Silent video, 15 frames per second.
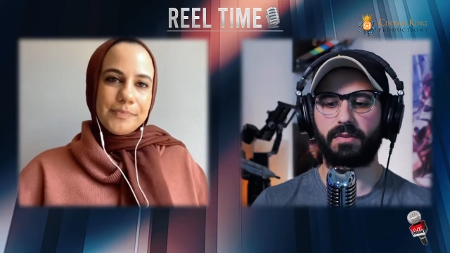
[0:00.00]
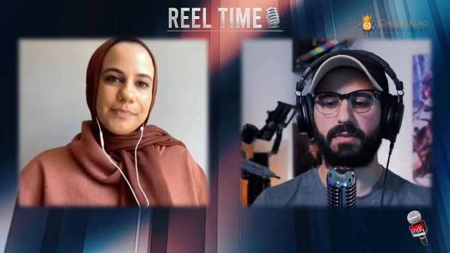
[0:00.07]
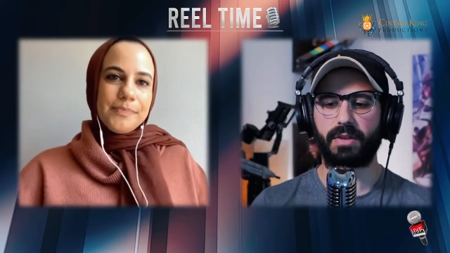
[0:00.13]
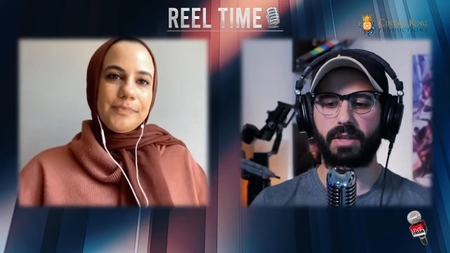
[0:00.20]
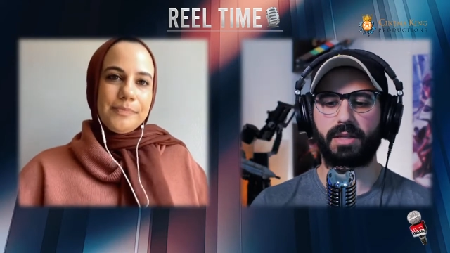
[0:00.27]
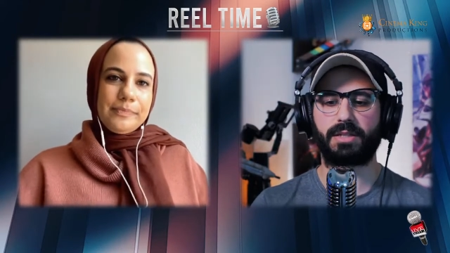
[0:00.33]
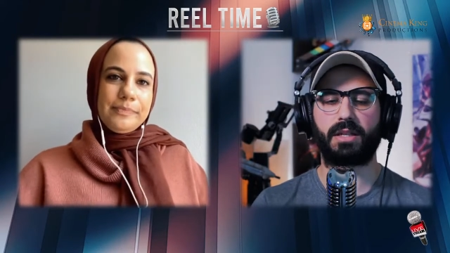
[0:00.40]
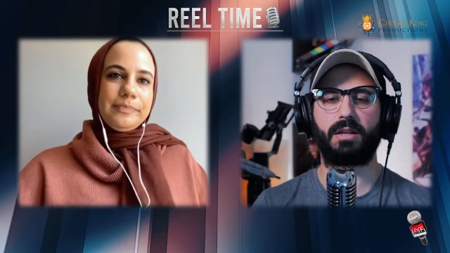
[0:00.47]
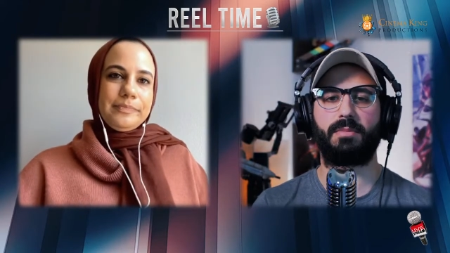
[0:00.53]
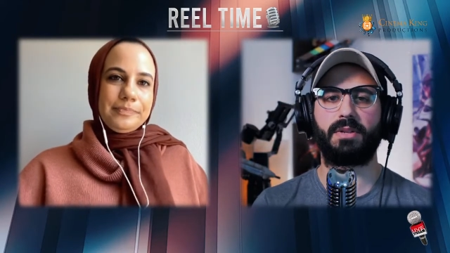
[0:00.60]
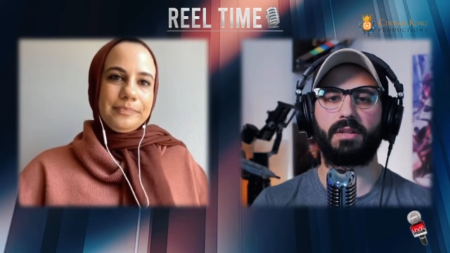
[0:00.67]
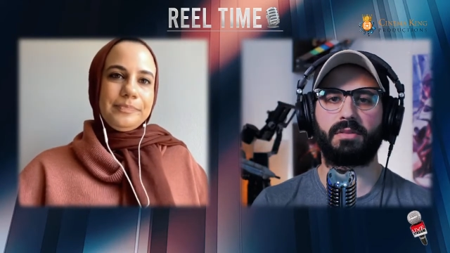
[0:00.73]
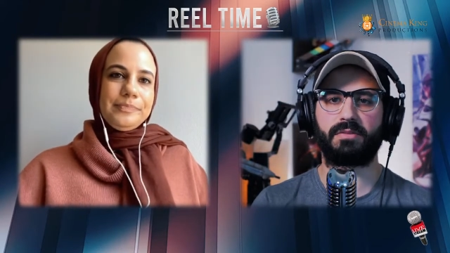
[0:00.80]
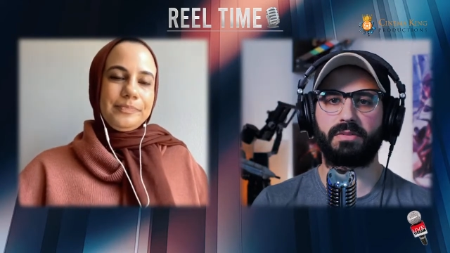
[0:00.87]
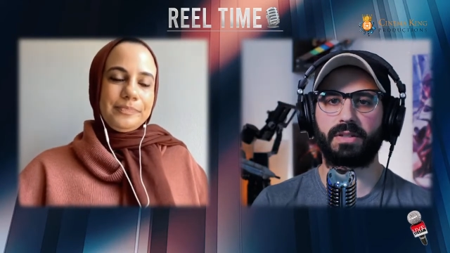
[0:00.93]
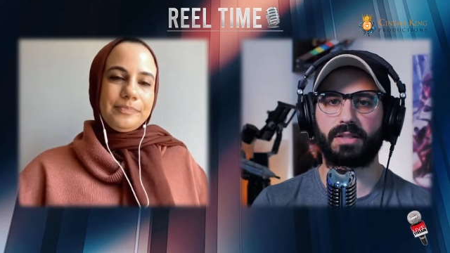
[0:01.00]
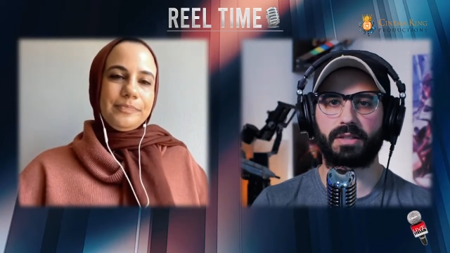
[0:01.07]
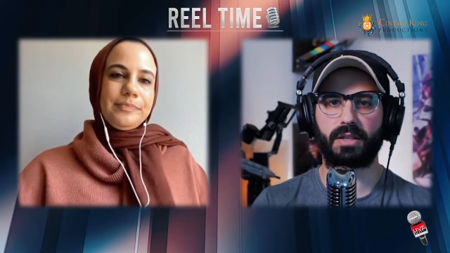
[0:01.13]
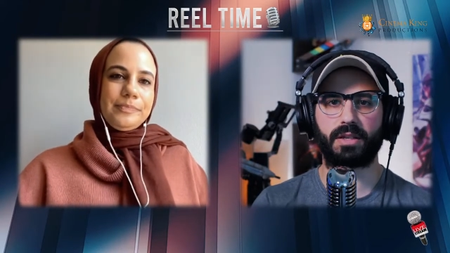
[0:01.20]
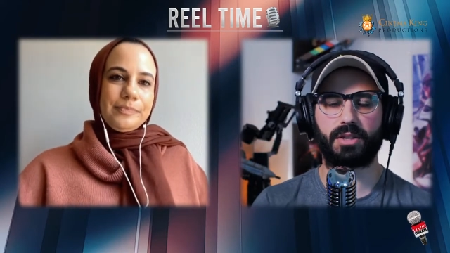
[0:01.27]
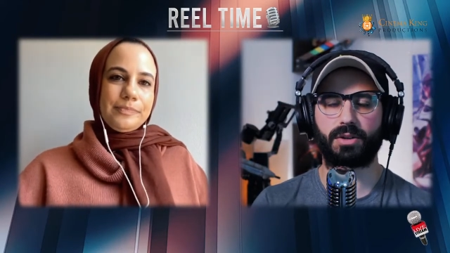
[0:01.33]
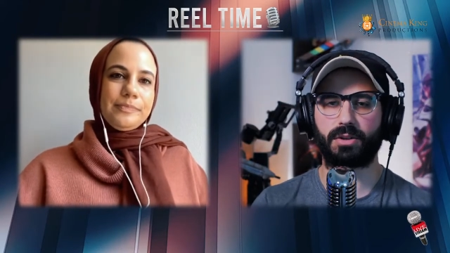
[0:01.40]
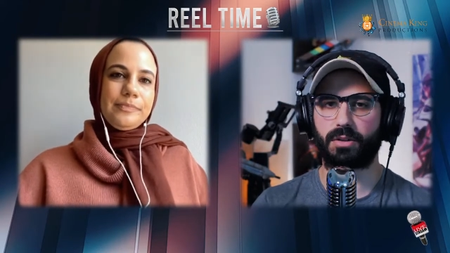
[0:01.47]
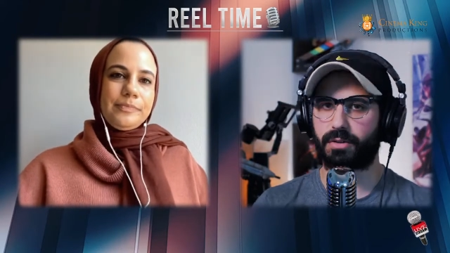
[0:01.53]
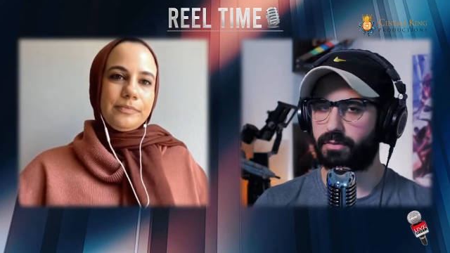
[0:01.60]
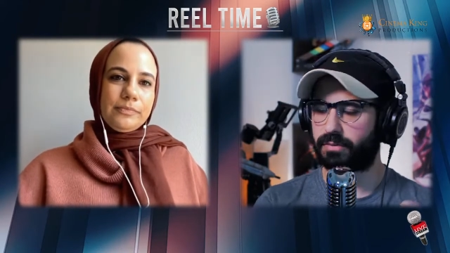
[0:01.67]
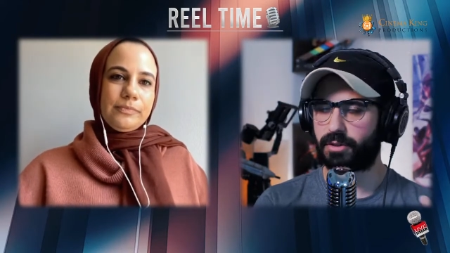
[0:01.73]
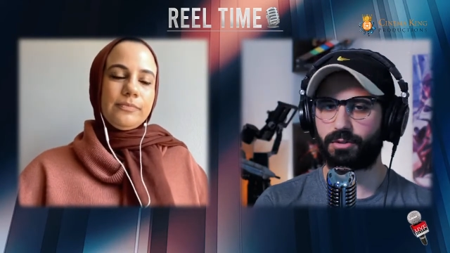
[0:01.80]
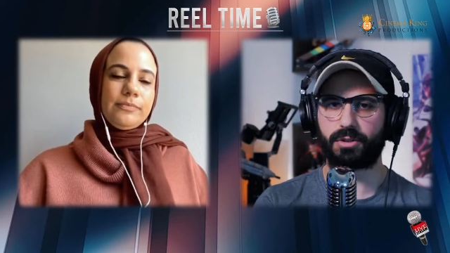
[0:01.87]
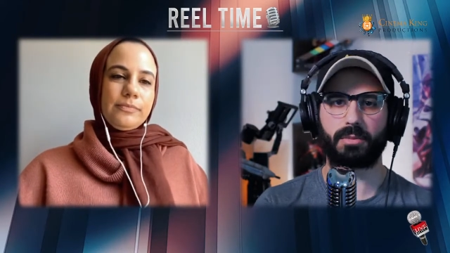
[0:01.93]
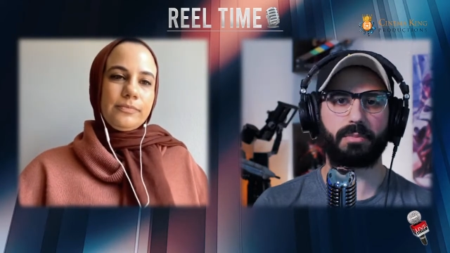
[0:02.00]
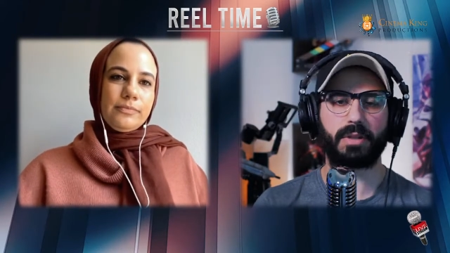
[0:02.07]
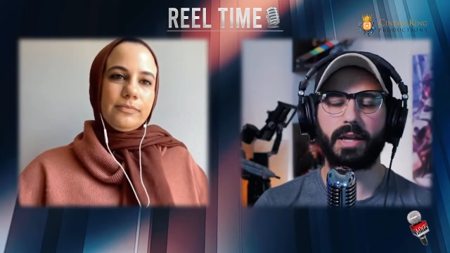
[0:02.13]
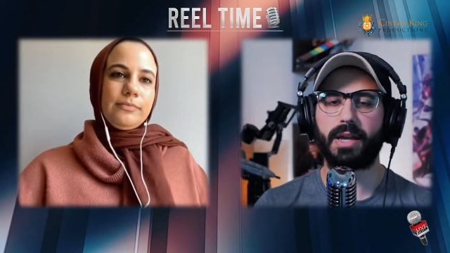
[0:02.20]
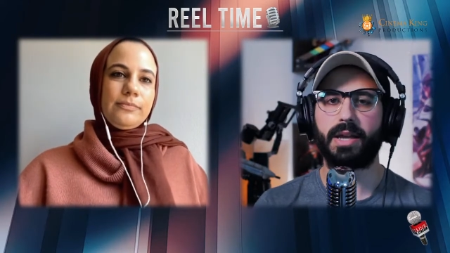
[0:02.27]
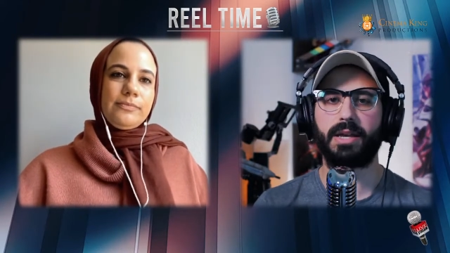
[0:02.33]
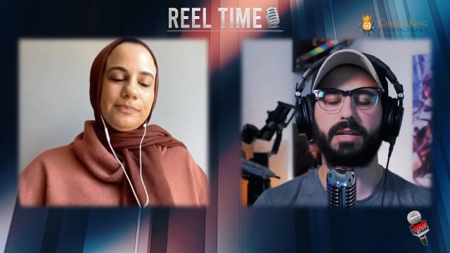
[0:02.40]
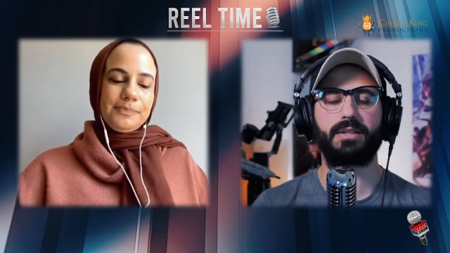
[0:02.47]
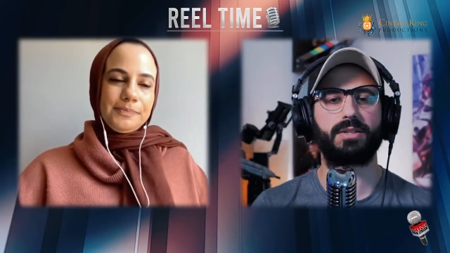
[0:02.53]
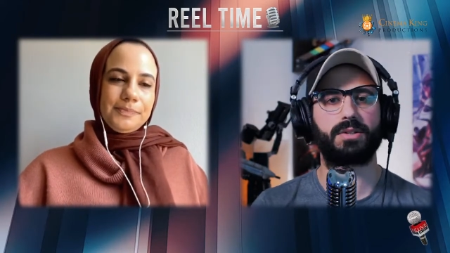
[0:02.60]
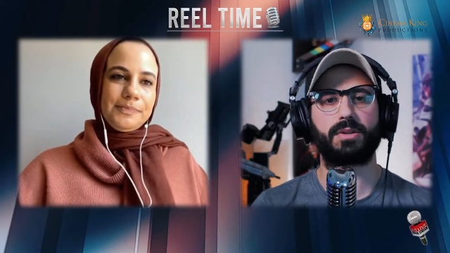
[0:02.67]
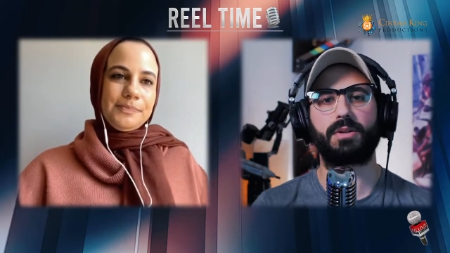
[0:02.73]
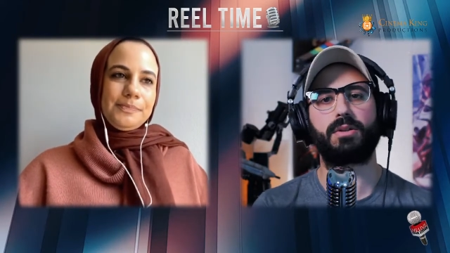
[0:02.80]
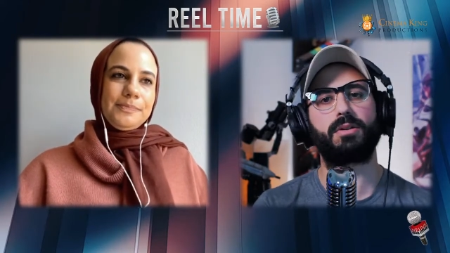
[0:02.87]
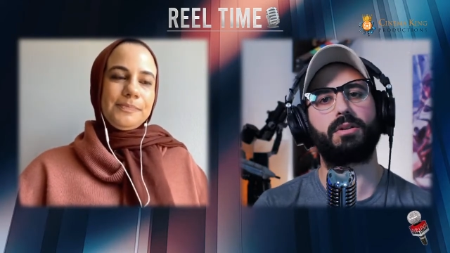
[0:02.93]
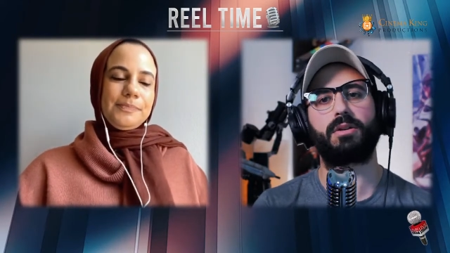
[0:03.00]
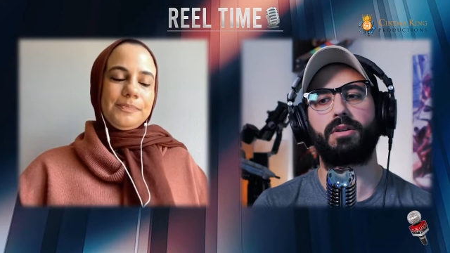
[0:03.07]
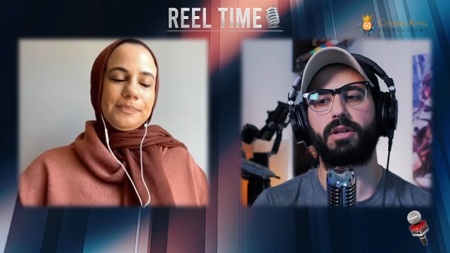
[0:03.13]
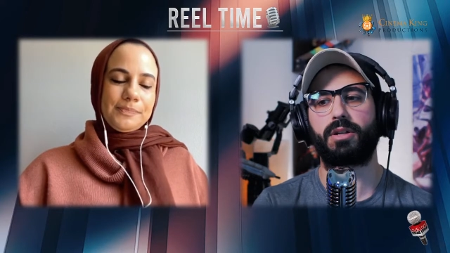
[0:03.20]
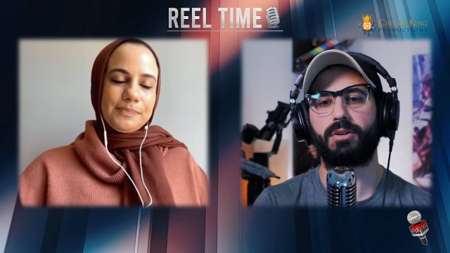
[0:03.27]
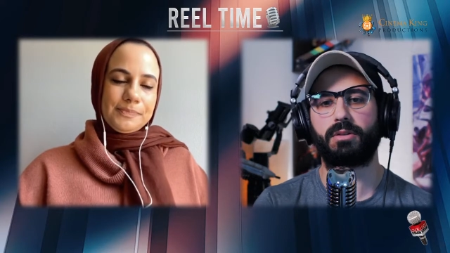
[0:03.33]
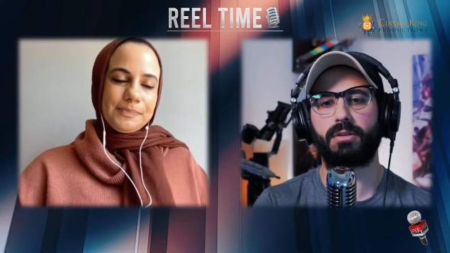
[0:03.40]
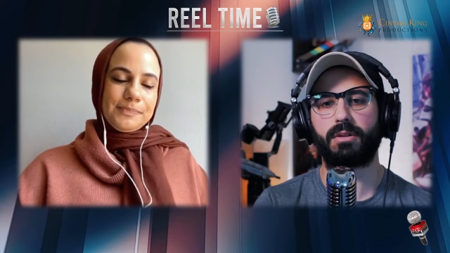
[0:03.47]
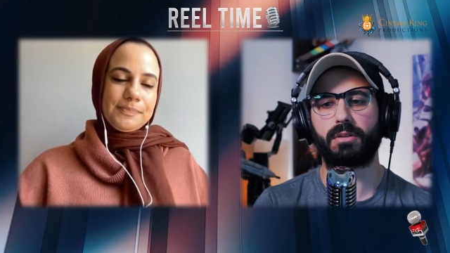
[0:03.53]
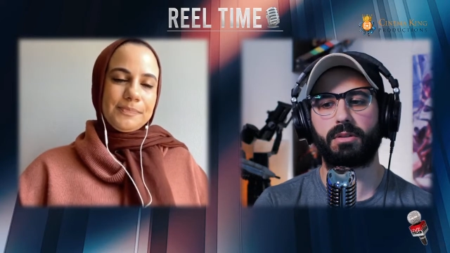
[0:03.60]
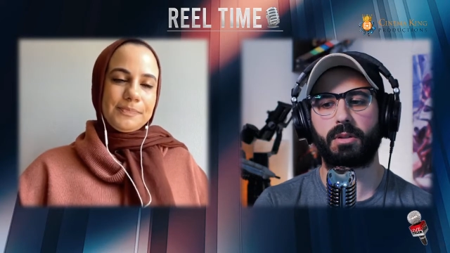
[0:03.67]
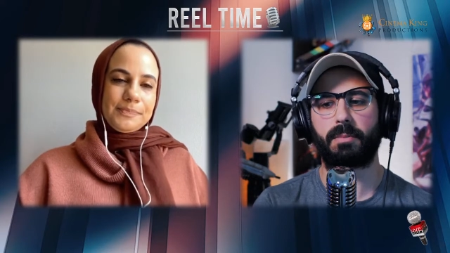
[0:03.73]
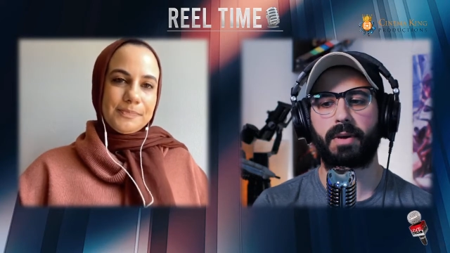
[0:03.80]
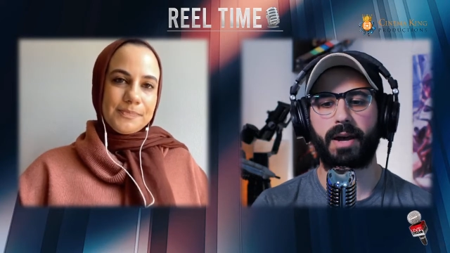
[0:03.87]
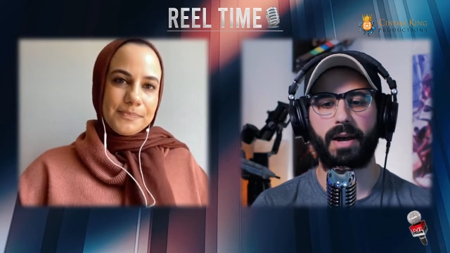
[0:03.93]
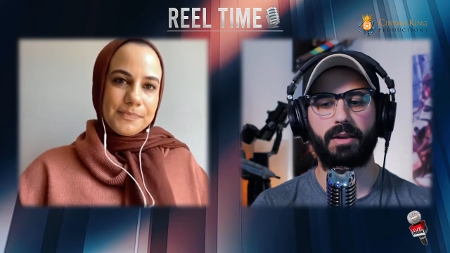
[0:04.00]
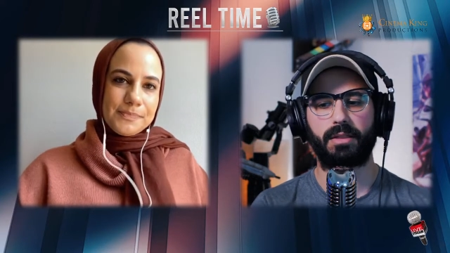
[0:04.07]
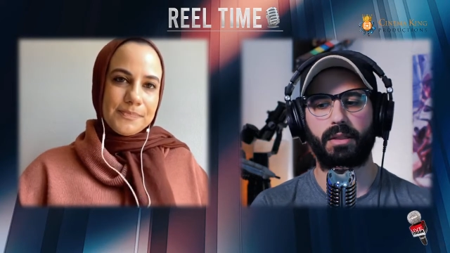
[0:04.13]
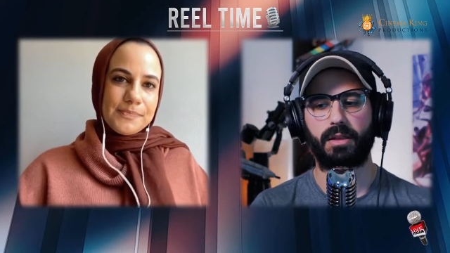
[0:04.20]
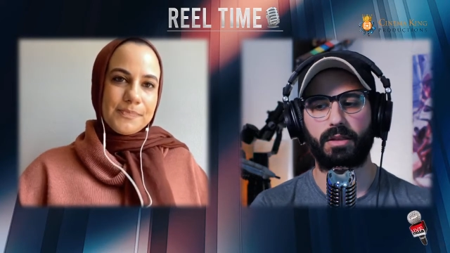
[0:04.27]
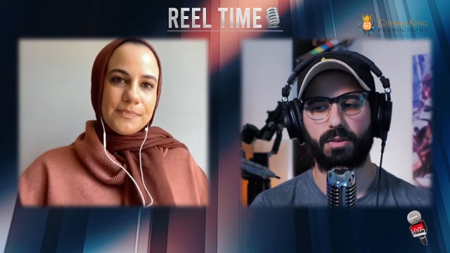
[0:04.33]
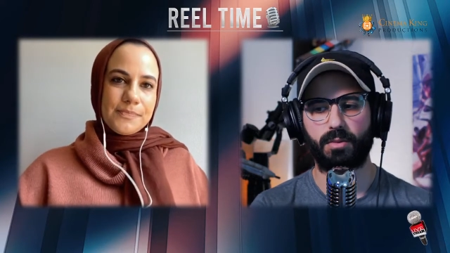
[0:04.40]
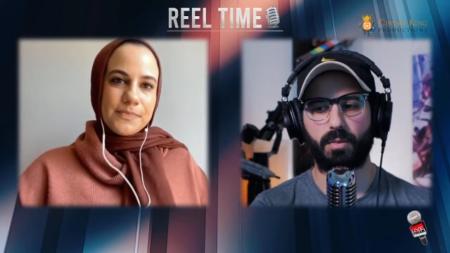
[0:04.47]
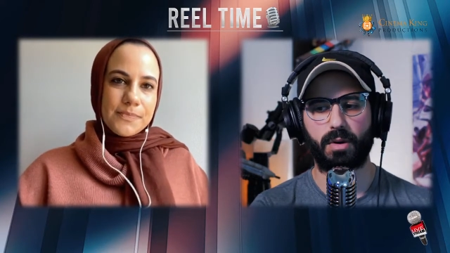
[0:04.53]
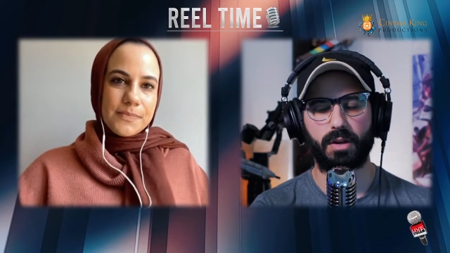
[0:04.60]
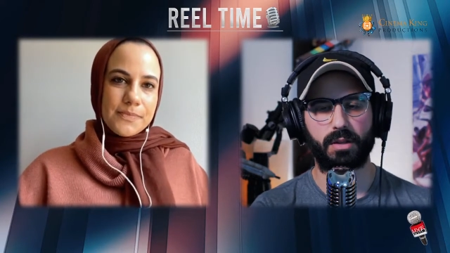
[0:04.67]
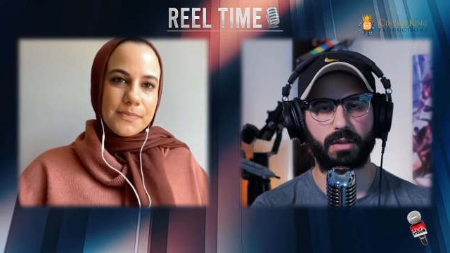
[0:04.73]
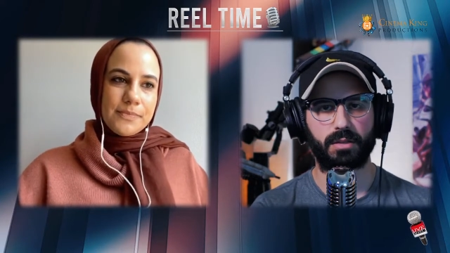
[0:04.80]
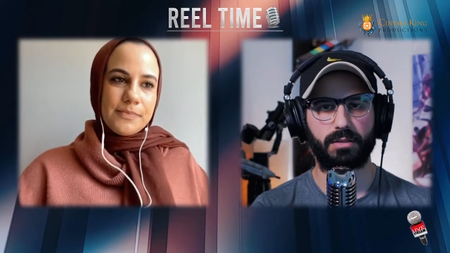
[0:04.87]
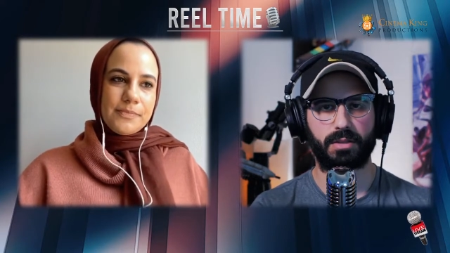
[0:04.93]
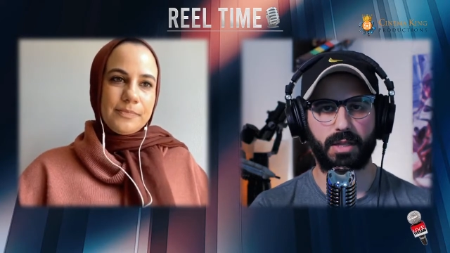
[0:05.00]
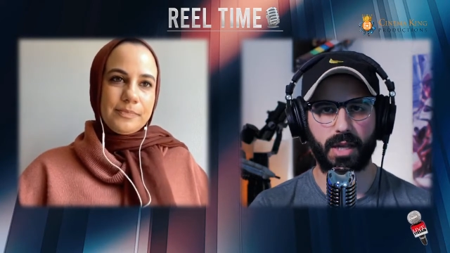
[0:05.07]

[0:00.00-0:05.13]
Speaker 1: if it is going to be conflicting your future plans or or you know the the path that you want to